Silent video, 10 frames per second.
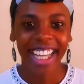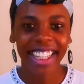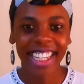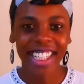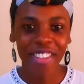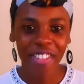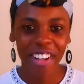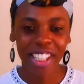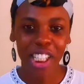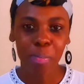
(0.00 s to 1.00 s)
The
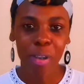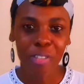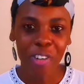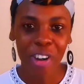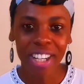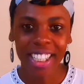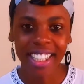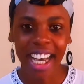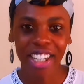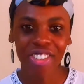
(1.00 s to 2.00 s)
difference number 4 is
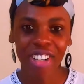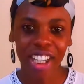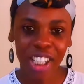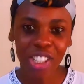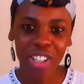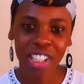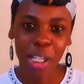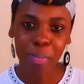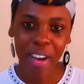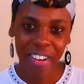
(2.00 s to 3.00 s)
that religion
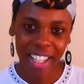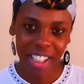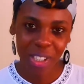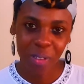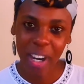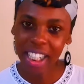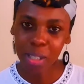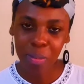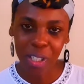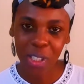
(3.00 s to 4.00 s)
separates while
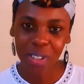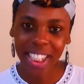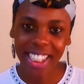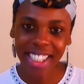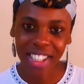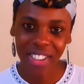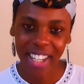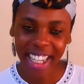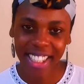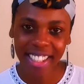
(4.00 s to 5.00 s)
spirituality
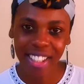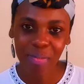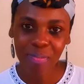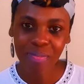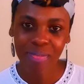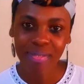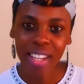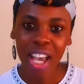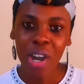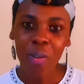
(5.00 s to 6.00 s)
unites.
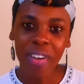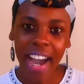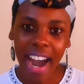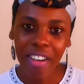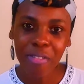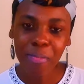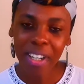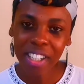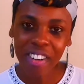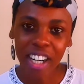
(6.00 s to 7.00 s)
We have
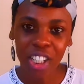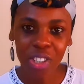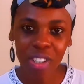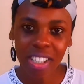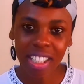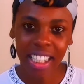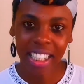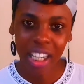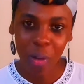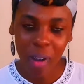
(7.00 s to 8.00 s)
many religions
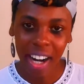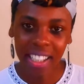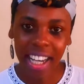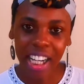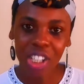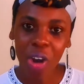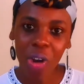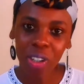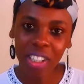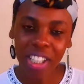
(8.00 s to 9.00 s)
in the world, and
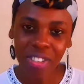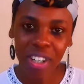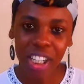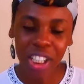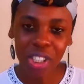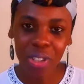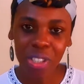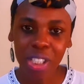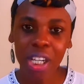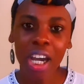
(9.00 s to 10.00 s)
all these
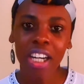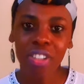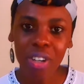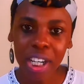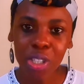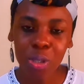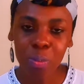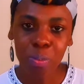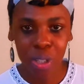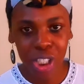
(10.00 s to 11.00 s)
religions try to
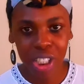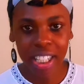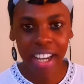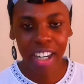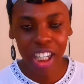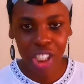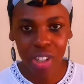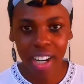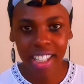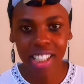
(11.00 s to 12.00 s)
preach their
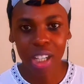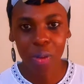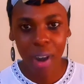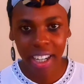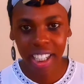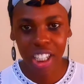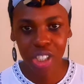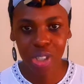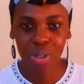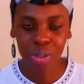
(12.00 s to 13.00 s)
religion as the one
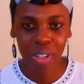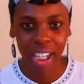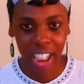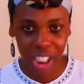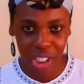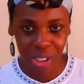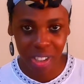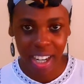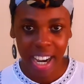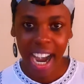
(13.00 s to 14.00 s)
and true
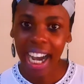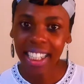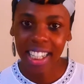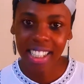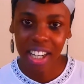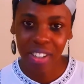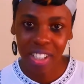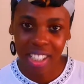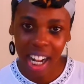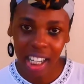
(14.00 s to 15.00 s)
religion, and as a
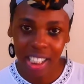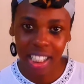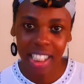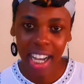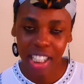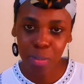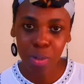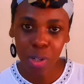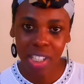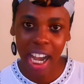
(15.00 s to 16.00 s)
result it has
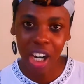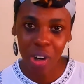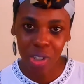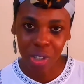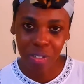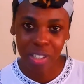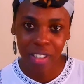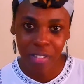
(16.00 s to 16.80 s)
brought a lot of